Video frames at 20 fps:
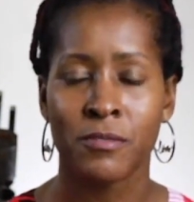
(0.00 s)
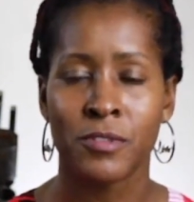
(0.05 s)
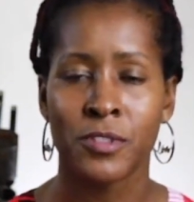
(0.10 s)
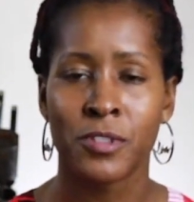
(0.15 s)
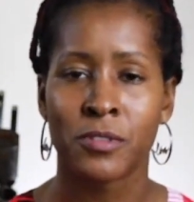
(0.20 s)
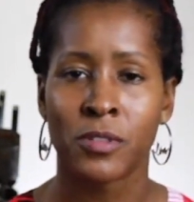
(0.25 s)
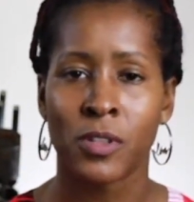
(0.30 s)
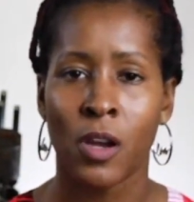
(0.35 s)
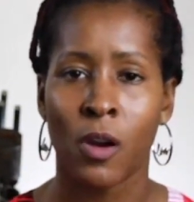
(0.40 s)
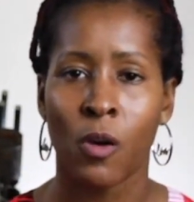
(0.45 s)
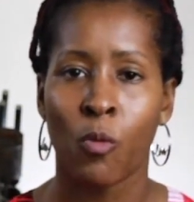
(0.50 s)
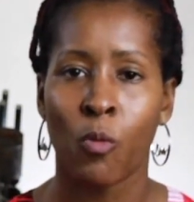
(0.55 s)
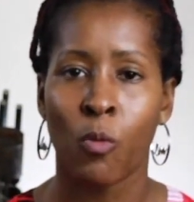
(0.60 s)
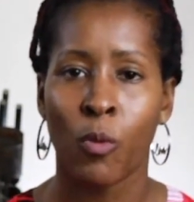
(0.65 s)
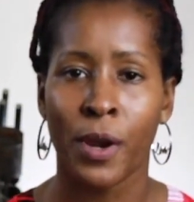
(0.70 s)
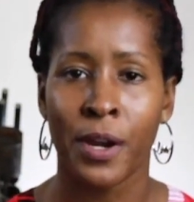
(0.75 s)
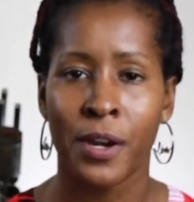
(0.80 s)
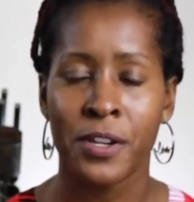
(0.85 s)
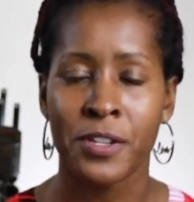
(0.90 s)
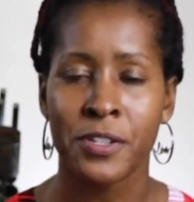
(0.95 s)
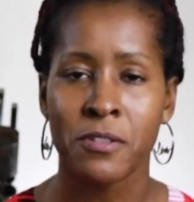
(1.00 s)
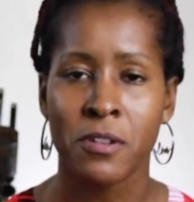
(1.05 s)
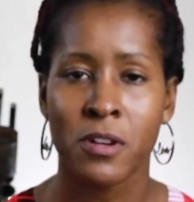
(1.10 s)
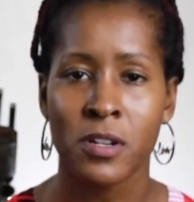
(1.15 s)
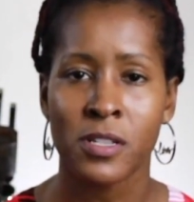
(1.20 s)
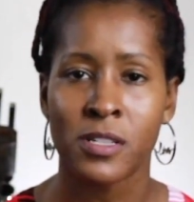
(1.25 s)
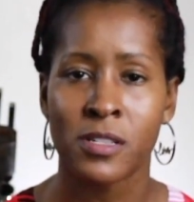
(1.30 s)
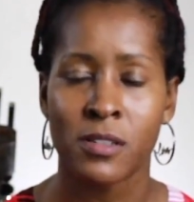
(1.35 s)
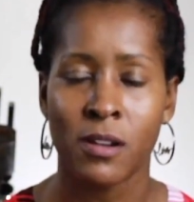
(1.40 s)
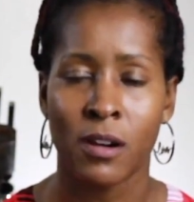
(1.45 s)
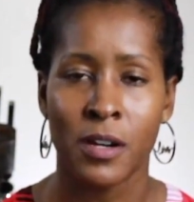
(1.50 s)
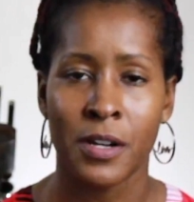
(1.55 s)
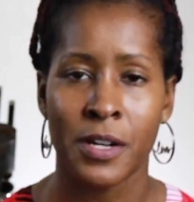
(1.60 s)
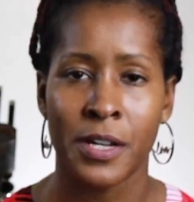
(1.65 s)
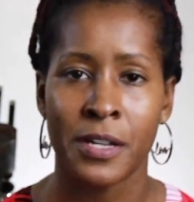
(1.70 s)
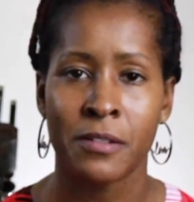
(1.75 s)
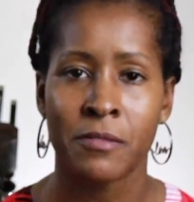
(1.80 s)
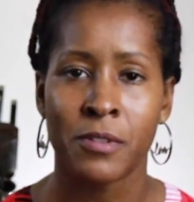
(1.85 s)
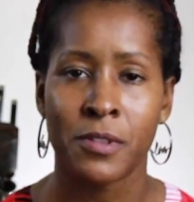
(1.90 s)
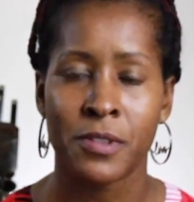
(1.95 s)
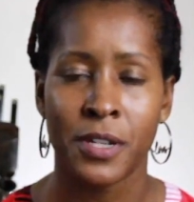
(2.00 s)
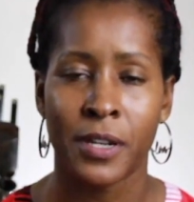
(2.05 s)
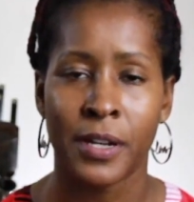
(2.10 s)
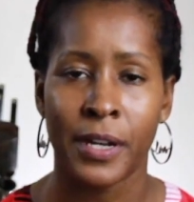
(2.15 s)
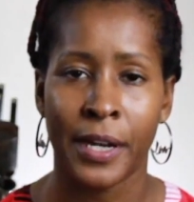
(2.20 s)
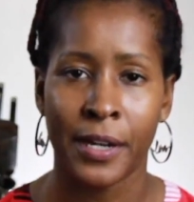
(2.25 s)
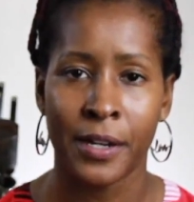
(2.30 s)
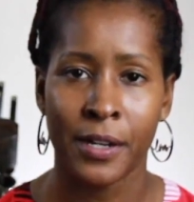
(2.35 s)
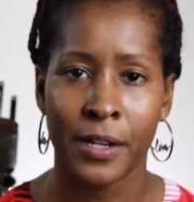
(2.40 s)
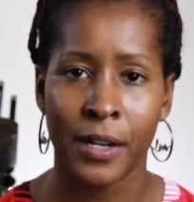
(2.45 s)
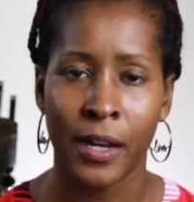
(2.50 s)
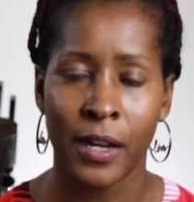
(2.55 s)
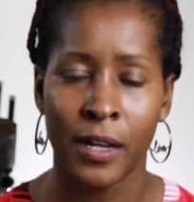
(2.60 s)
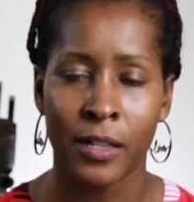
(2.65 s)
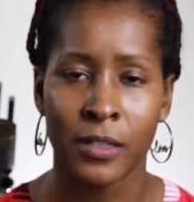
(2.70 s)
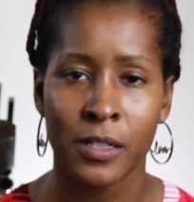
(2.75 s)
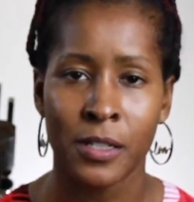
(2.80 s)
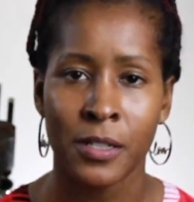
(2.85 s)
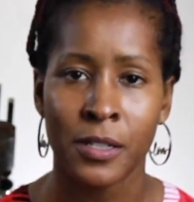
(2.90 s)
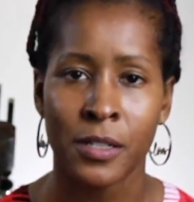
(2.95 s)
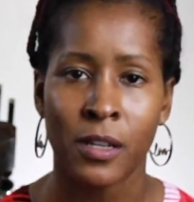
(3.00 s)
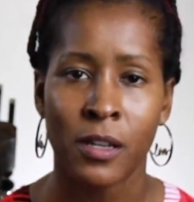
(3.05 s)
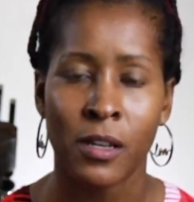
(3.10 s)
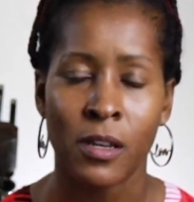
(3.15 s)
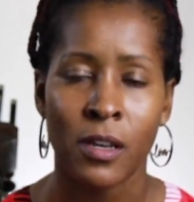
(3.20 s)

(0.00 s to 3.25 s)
you'll know where you are starting with your hair color,